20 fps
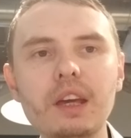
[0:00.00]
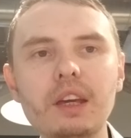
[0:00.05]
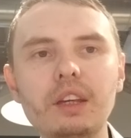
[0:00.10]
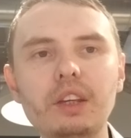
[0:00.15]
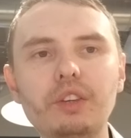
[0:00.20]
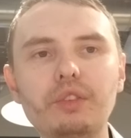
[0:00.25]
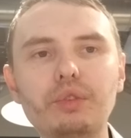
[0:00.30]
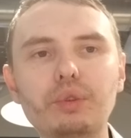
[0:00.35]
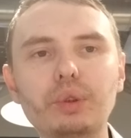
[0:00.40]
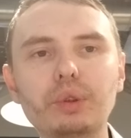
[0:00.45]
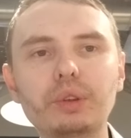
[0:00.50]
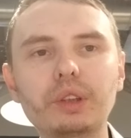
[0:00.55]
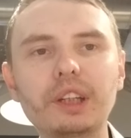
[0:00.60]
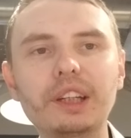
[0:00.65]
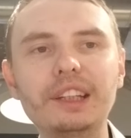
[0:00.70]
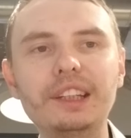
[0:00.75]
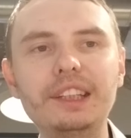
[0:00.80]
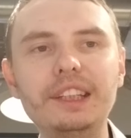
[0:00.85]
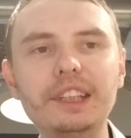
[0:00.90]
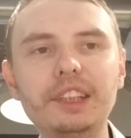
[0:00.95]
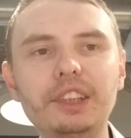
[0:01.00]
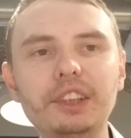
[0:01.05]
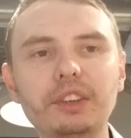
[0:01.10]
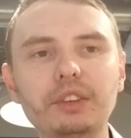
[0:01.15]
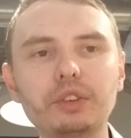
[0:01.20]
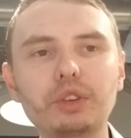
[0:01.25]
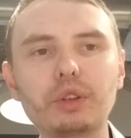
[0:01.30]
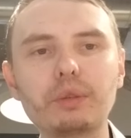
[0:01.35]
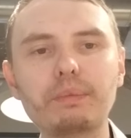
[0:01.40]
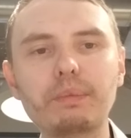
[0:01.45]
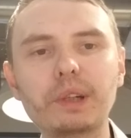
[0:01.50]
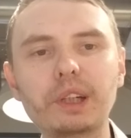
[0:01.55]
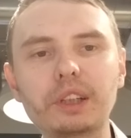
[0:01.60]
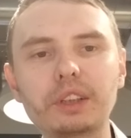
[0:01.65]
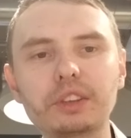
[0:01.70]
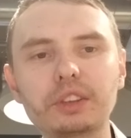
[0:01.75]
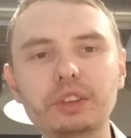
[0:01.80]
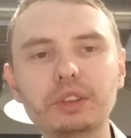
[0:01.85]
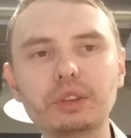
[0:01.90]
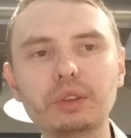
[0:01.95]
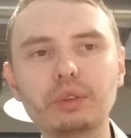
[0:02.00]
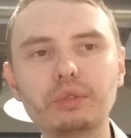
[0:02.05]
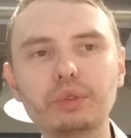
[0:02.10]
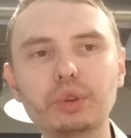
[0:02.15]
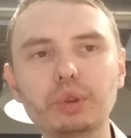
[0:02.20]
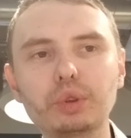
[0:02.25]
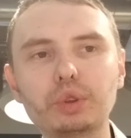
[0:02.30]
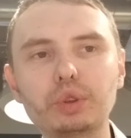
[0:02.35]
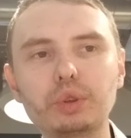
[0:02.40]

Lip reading: If you want a detailed comparison of those